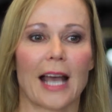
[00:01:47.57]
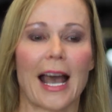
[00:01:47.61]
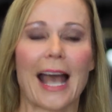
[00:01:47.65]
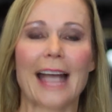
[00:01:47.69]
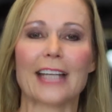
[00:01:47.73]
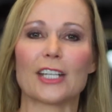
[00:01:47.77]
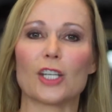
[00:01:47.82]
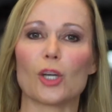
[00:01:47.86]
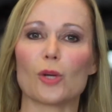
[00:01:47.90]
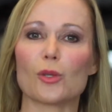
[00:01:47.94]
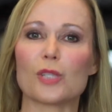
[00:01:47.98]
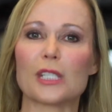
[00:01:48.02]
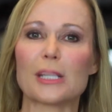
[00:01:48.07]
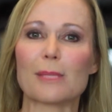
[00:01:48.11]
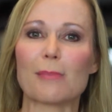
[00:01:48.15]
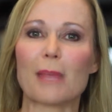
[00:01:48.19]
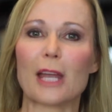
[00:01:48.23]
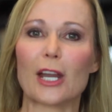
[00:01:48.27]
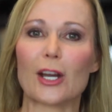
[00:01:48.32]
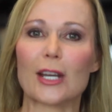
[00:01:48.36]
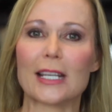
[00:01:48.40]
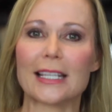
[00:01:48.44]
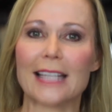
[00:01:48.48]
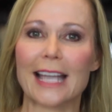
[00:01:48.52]
I know she
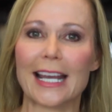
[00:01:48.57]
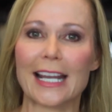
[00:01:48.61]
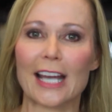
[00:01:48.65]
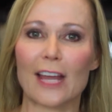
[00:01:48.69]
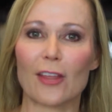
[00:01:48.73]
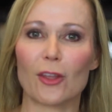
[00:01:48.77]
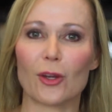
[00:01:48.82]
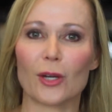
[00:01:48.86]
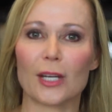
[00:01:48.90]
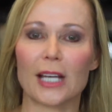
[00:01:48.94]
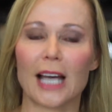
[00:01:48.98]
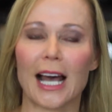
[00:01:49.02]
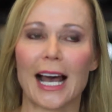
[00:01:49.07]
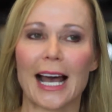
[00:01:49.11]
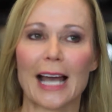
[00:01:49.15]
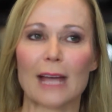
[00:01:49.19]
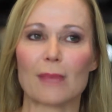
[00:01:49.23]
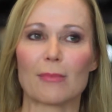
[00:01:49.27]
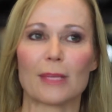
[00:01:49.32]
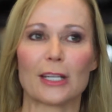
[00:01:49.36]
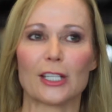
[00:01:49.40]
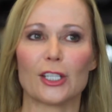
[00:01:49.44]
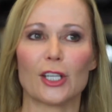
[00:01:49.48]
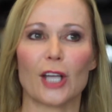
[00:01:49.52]
married that other
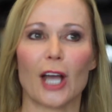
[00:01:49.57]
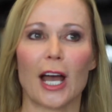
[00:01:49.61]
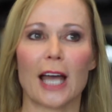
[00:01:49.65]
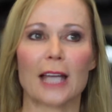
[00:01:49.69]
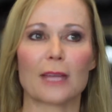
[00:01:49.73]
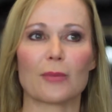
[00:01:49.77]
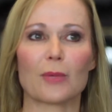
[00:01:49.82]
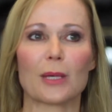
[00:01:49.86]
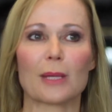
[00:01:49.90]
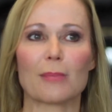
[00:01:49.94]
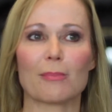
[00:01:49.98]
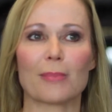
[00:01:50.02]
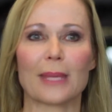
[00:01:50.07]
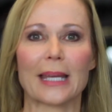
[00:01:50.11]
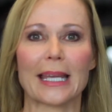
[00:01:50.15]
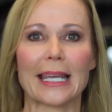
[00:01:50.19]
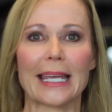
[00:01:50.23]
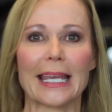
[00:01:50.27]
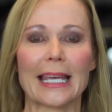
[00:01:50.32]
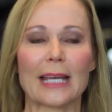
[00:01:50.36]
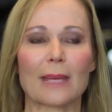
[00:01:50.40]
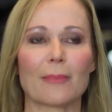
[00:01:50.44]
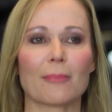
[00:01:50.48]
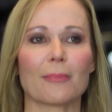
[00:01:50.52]
guy. I
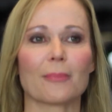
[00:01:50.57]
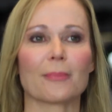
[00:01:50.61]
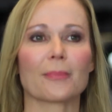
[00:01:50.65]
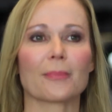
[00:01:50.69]
can't.